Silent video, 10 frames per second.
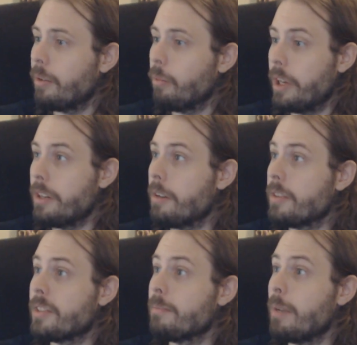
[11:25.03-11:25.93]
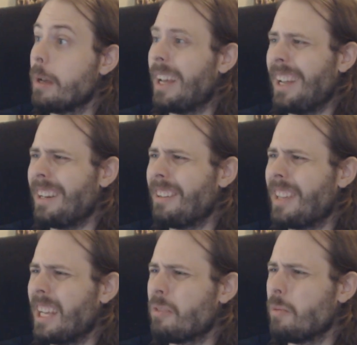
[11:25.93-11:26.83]
Windows. I don't
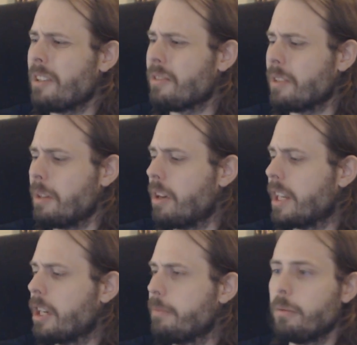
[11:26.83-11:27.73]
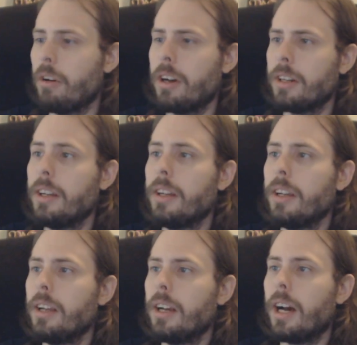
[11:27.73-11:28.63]
think it's Windows 3.1. I could be wrong.
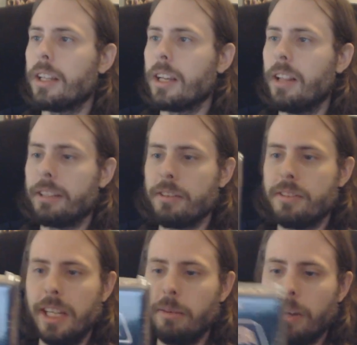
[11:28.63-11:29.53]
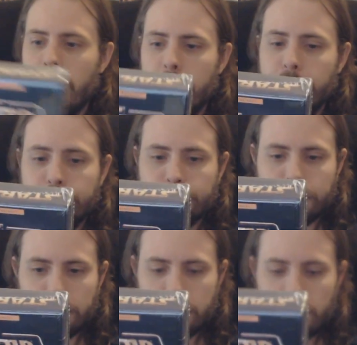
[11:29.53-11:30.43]
The collector's CD-ROM.
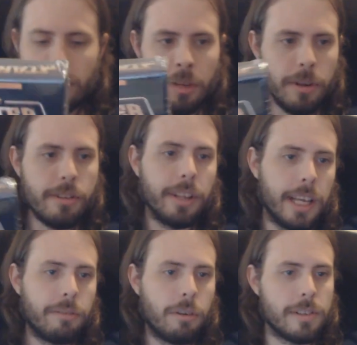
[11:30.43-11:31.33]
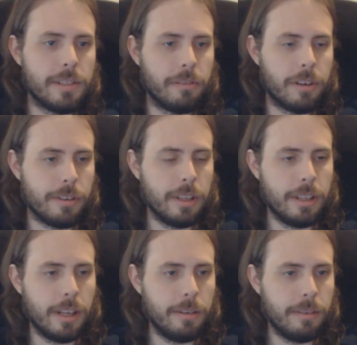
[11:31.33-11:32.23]
Originally, of course,
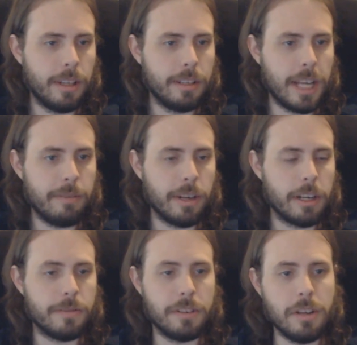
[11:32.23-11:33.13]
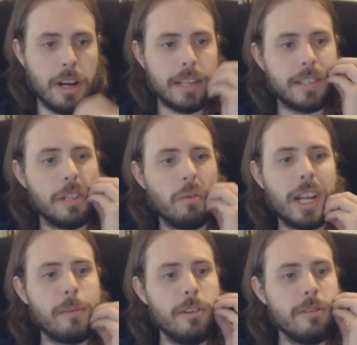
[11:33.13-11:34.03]
the TIE Fighter is for DOS, and the
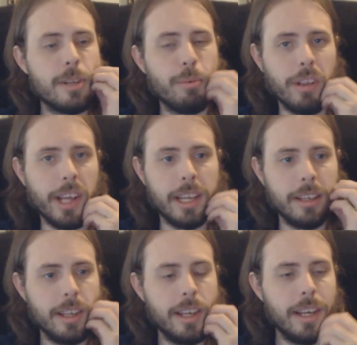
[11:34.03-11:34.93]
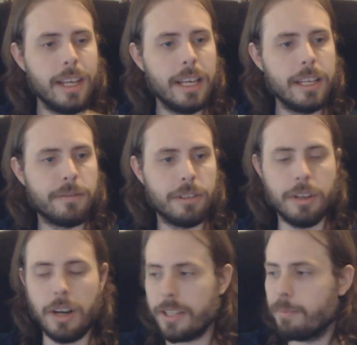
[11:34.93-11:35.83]
one I'm used to playing is for
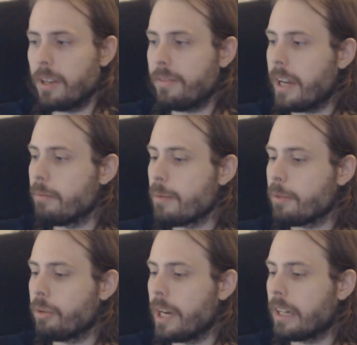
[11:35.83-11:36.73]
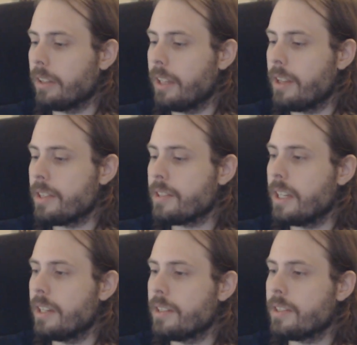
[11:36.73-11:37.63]
DOS. But if I remember correctly, this
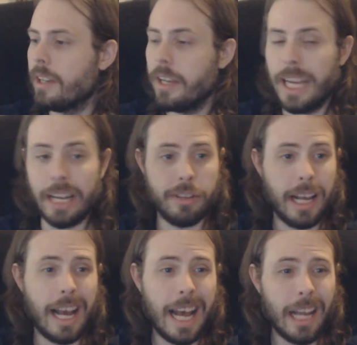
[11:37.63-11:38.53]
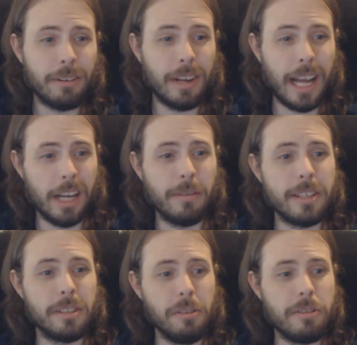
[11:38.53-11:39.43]
is actually a higher
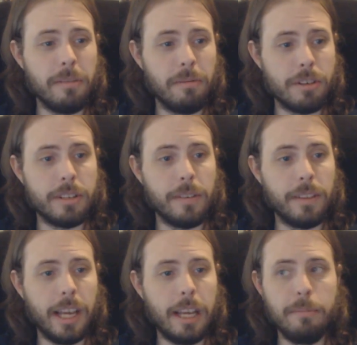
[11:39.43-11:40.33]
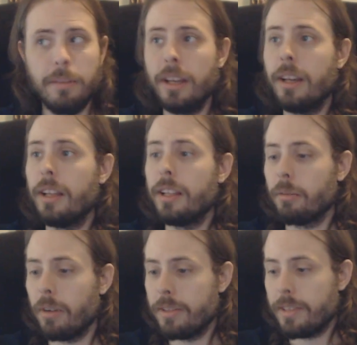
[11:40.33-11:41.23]
resolution version of the game
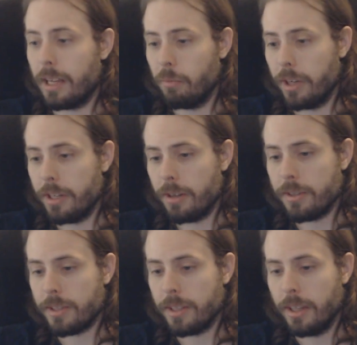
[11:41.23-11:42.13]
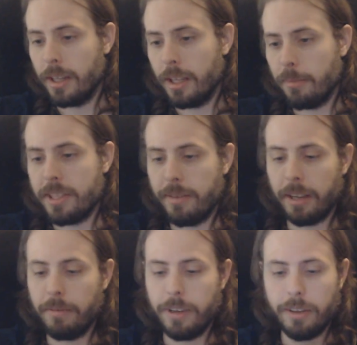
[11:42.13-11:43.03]
that runs on Windows. Let me see if I
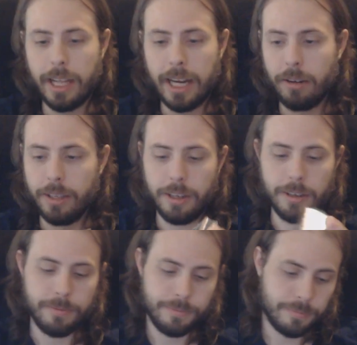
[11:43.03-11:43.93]
can figure that out here.